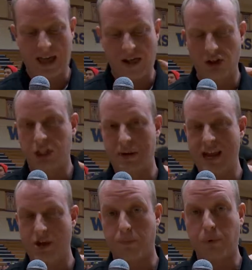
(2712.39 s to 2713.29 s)
That looks to be
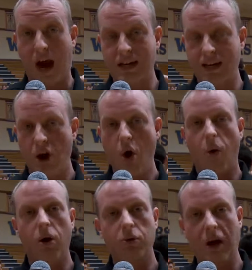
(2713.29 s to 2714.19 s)
either Brighton
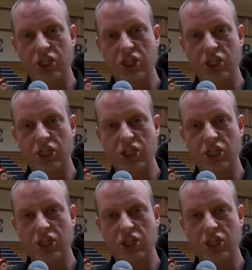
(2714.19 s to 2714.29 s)
or West.